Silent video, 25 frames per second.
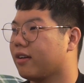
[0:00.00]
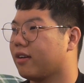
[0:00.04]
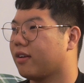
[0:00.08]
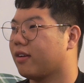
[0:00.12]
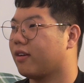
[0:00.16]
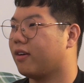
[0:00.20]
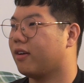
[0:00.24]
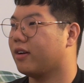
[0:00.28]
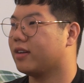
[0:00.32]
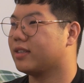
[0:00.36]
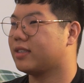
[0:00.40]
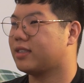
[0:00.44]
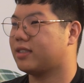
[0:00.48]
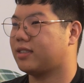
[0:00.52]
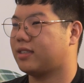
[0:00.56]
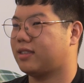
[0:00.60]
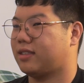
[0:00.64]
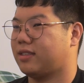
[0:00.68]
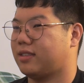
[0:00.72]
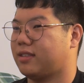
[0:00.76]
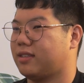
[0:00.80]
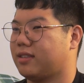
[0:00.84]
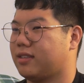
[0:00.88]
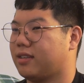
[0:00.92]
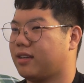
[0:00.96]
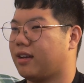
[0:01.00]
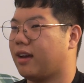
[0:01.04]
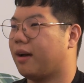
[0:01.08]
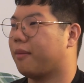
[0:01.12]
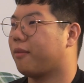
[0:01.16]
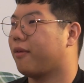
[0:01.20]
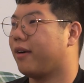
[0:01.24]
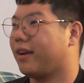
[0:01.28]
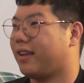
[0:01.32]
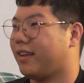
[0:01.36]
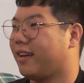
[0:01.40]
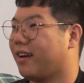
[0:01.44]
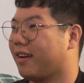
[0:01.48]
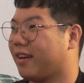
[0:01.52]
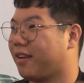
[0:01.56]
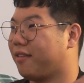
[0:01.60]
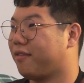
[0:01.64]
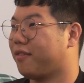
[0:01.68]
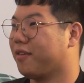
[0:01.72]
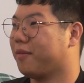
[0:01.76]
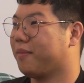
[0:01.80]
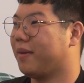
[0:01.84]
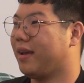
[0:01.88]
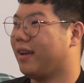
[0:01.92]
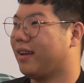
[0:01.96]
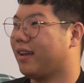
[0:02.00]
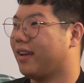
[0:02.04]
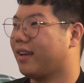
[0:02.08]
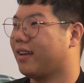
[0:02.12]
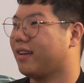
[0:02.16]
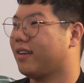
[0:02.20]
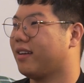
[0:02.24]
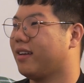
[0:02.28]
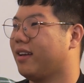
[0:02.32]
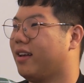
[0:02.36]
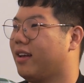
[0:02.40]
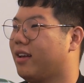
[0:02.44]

Because I'm quite young in filmmaking,